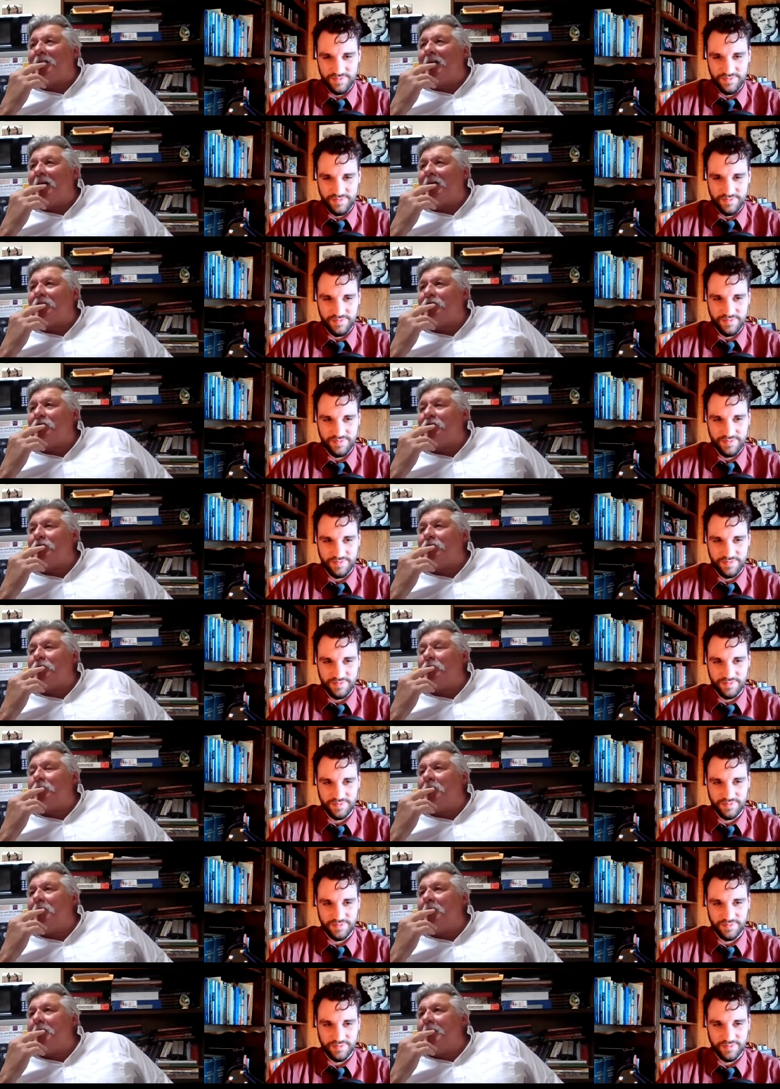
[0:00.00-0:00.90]
Speaker 1: that
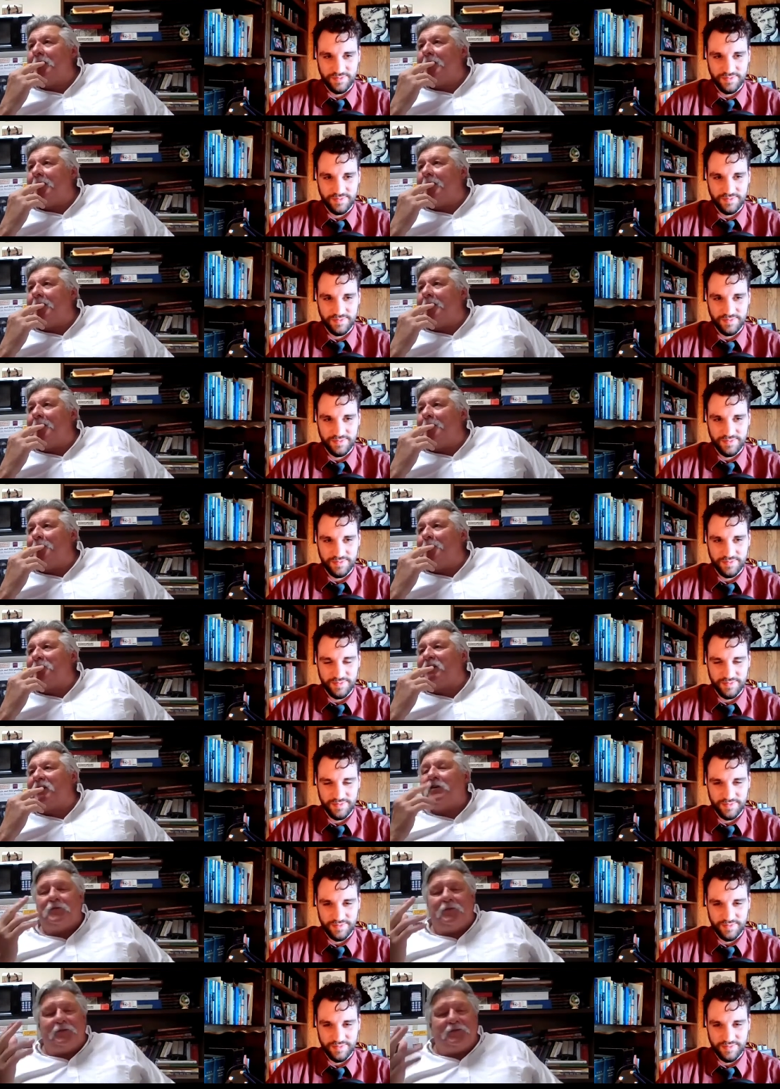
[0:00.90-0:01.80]
too,
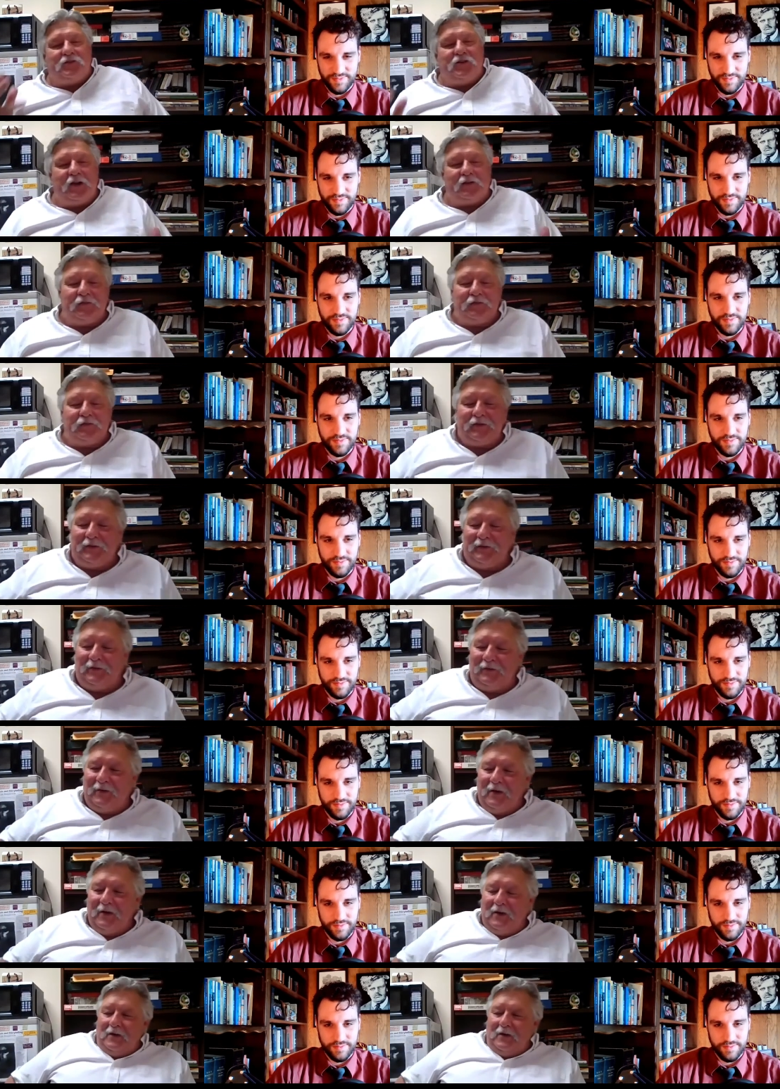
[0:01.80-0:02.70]
because um, Chesterton
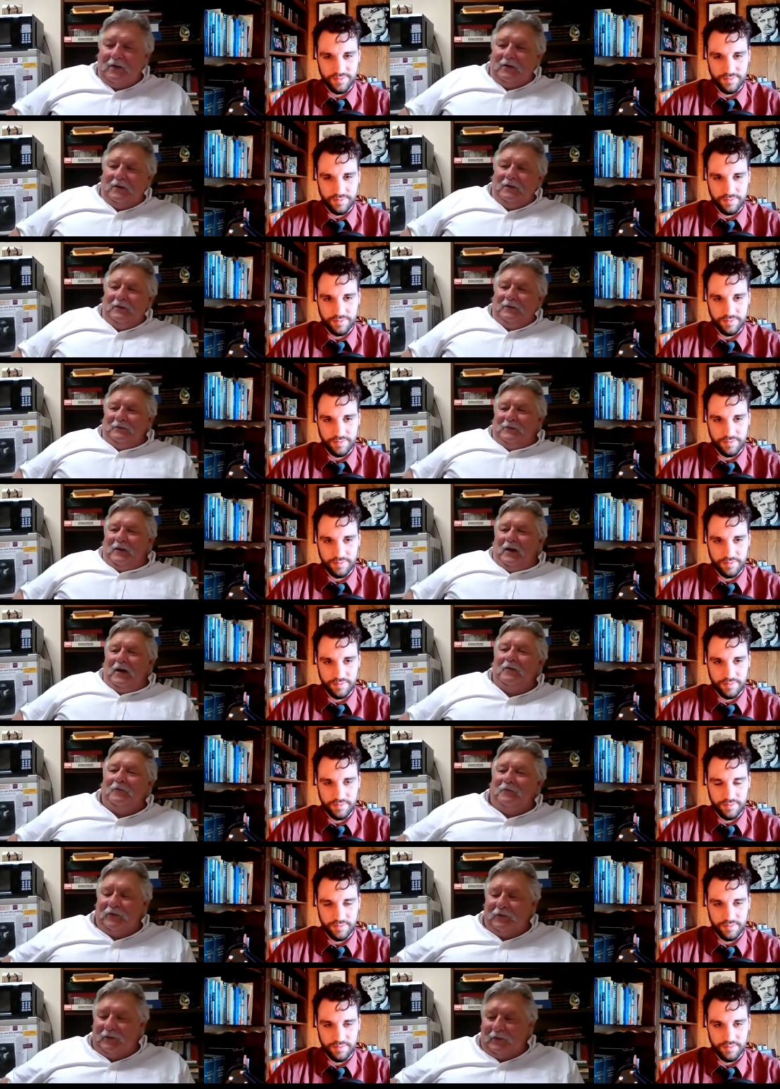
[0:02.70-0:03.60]

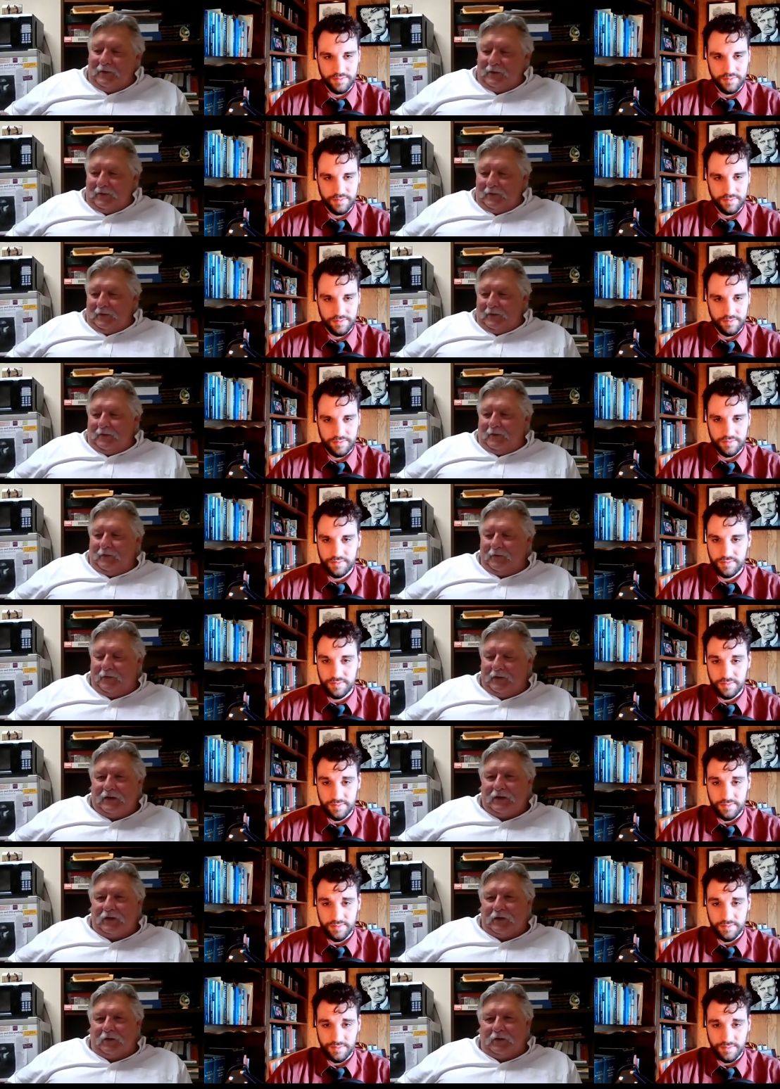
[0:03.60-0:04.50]
loved
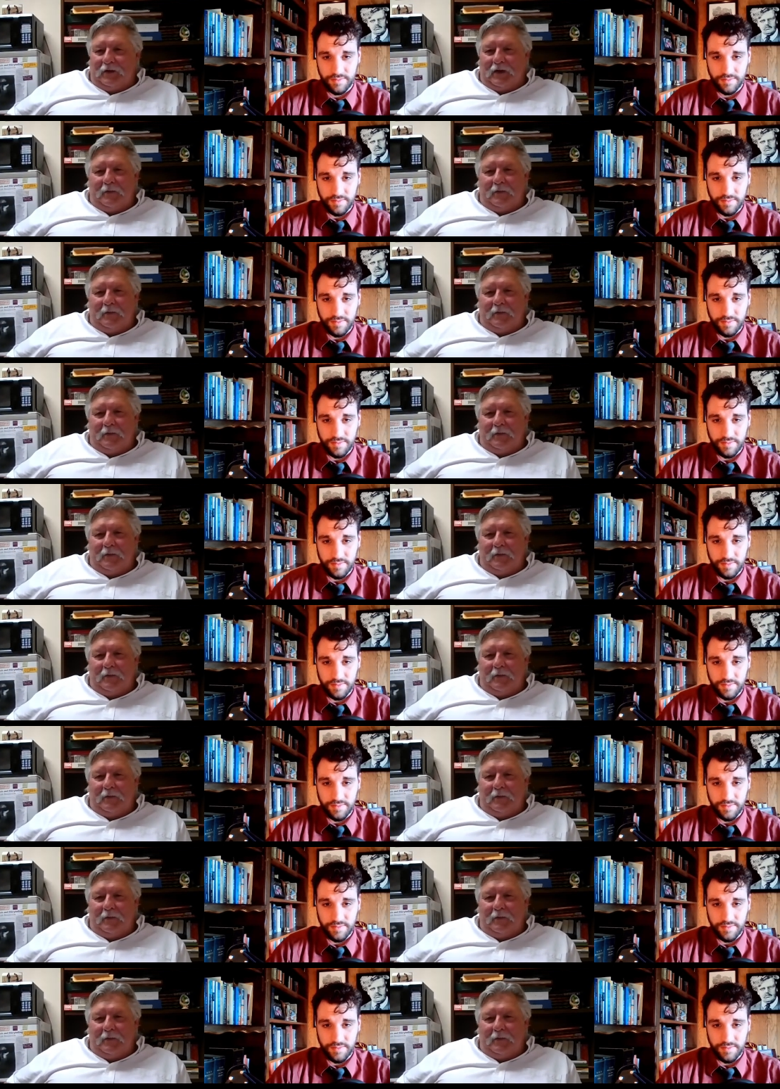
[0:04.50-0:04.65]
theater.